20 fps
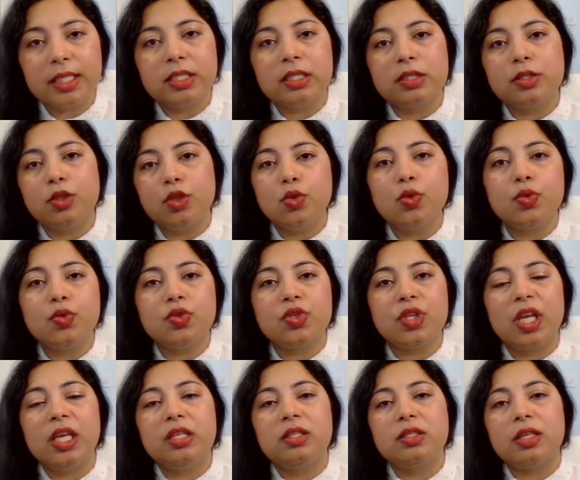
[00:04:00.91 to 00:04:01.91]
It is used
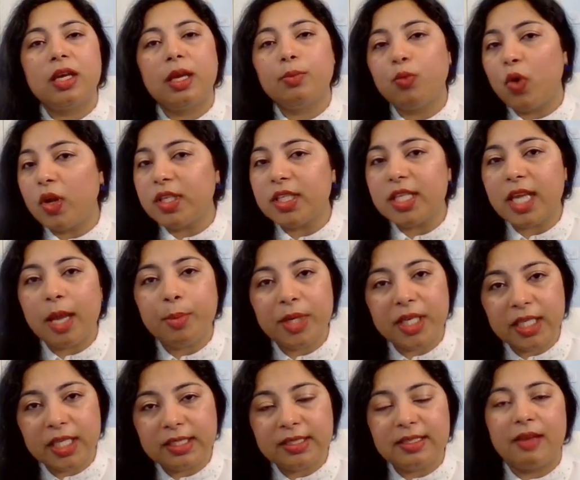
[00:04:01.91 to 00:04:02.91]
in type 1
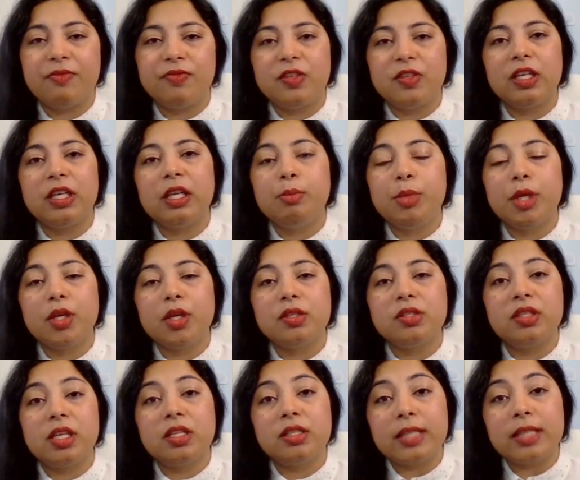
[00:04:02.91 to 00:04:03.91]
diabetics definitely,
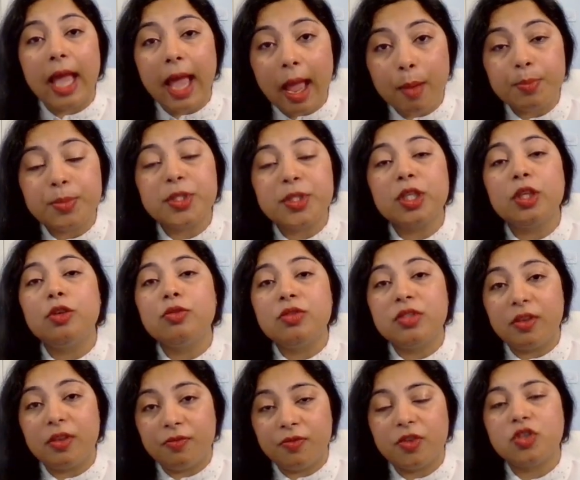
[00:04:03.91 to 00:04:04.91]
because there is absolute
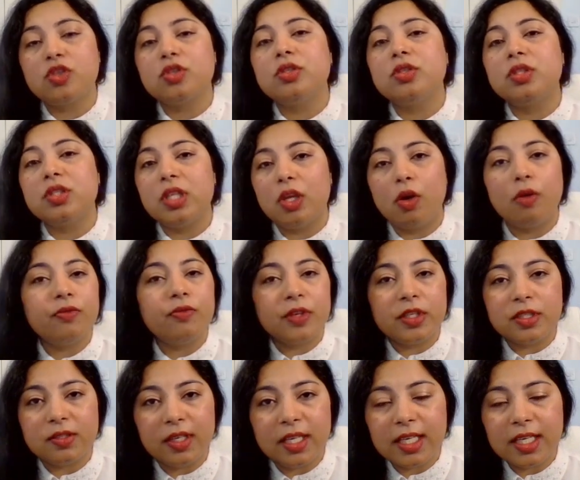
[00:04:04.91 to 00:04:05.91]
deficiency of
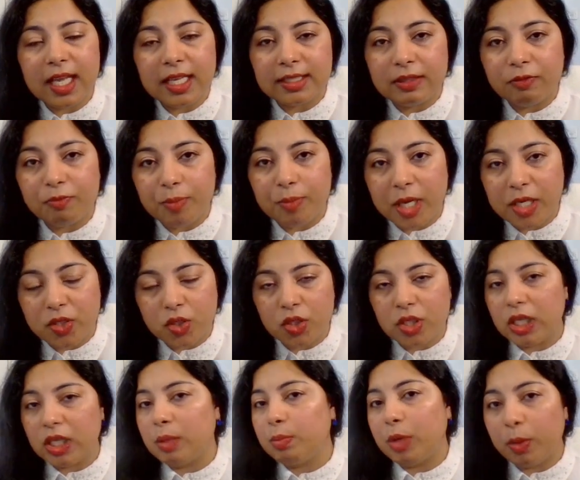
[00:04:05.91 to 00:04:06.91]
insulin, as I've
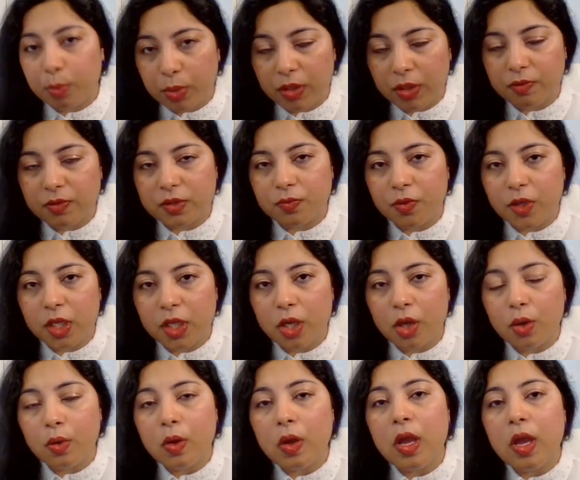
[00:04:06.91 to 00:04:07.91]
mentioned in my previous
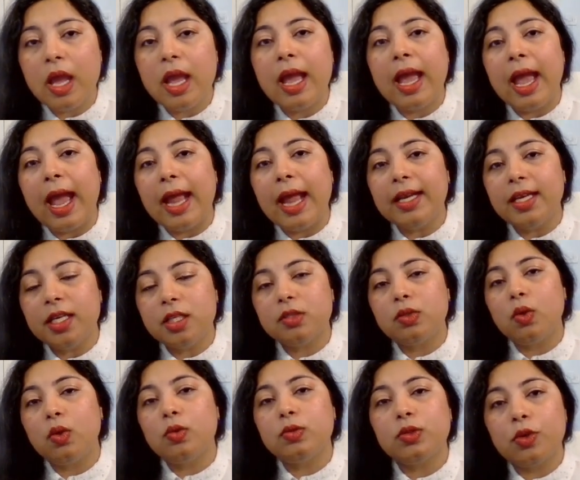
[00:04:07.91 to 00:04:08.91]
video. And it
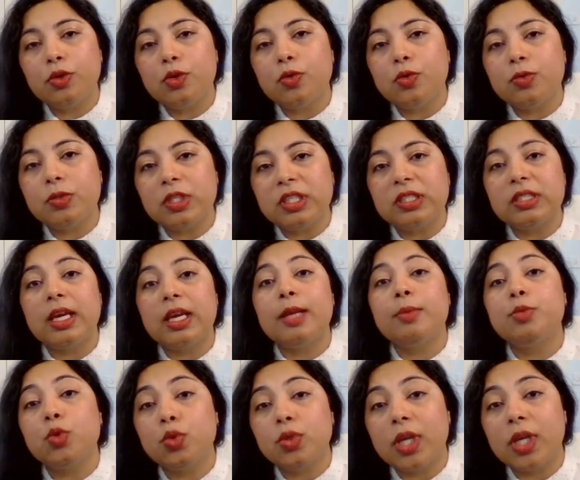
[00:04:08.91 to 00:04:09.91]
is also used in
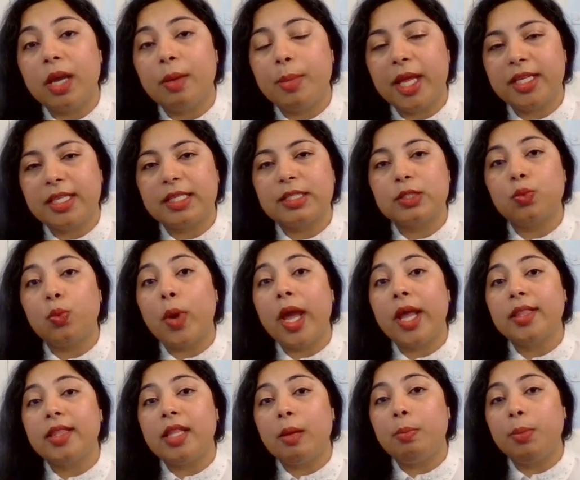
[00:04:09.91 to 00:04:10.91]
type 2 diabetics
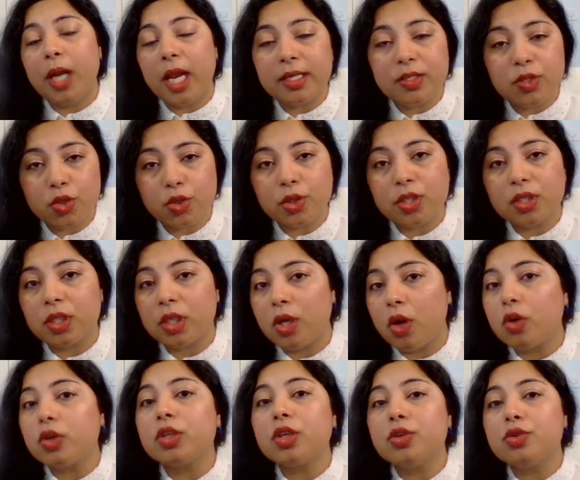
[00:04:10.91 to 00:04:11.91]
where their blood sugars are
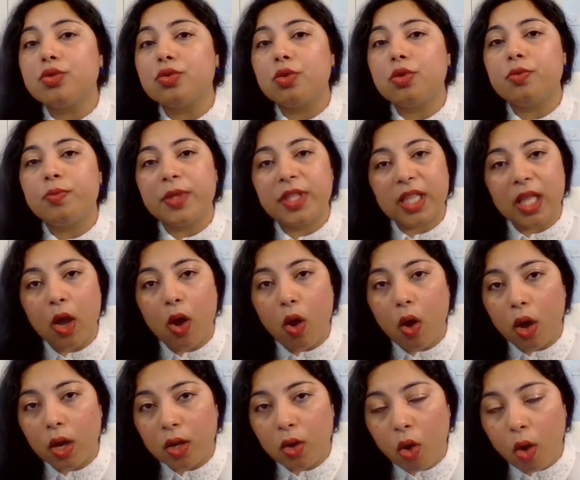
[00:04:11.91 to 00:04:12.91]
not controlled with
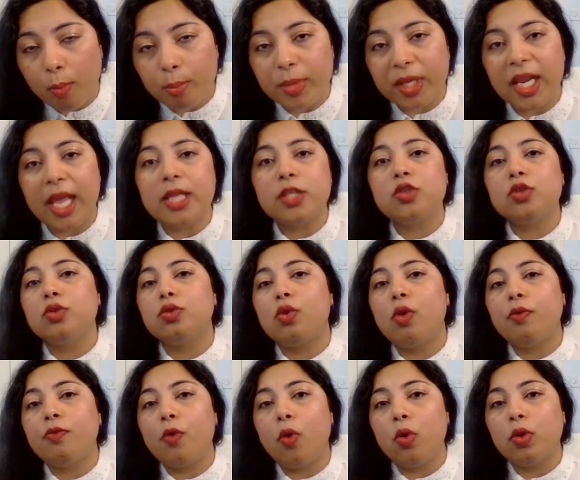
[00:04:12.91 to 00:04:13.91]
combination
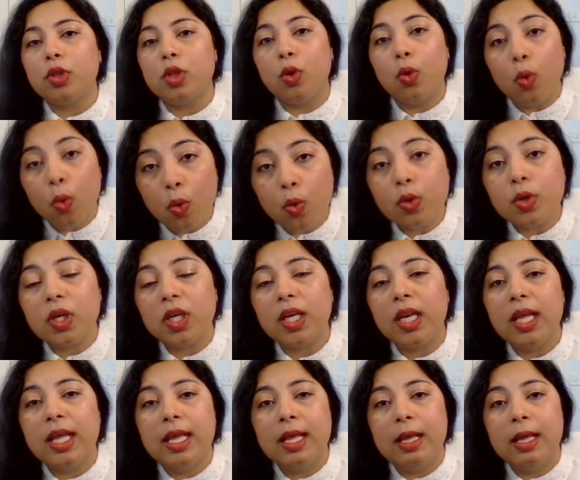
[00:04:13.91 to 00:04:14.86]
of all the oral